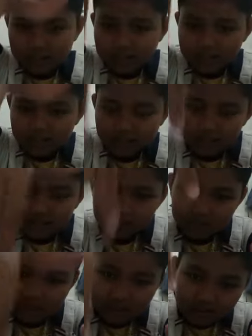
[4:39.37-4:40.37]
in the
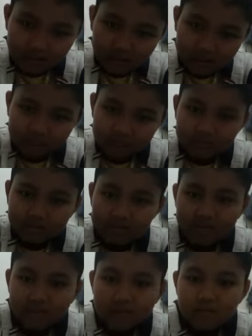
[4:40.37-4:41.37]
out,
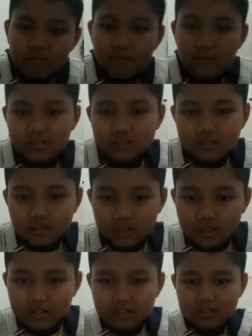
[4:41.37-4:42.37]
because
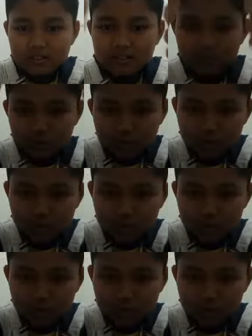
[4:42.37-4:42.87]
like is